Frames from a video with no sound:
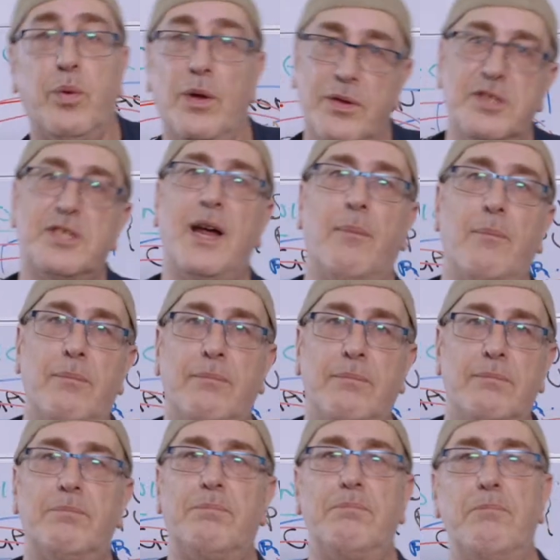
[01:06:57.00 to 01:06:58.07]
with
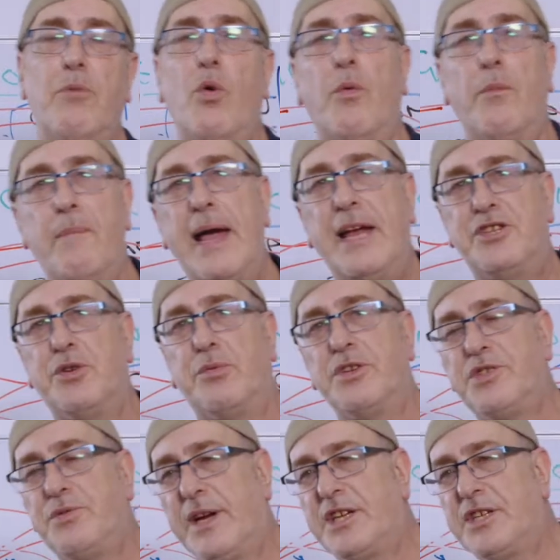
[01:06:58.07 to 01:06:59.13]
some more major
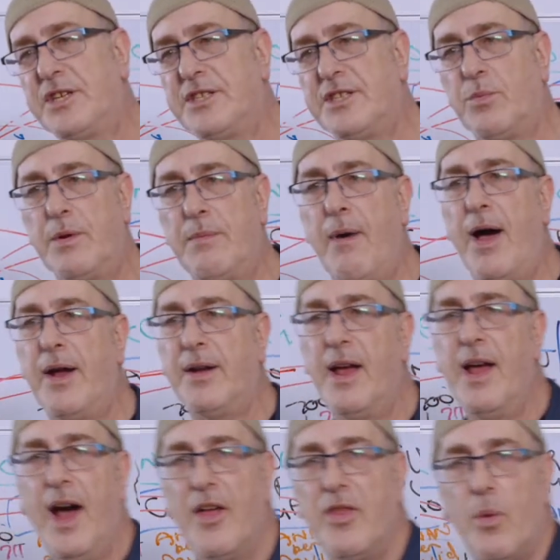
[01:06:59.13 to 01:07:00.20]
restrictions than we might
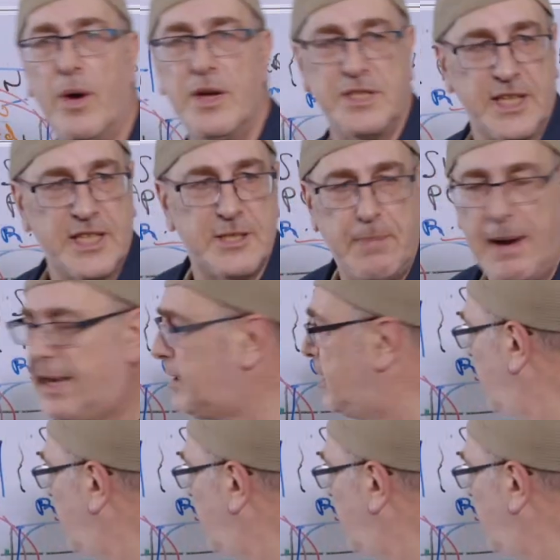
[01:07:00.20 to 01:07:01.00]
otherwise expect.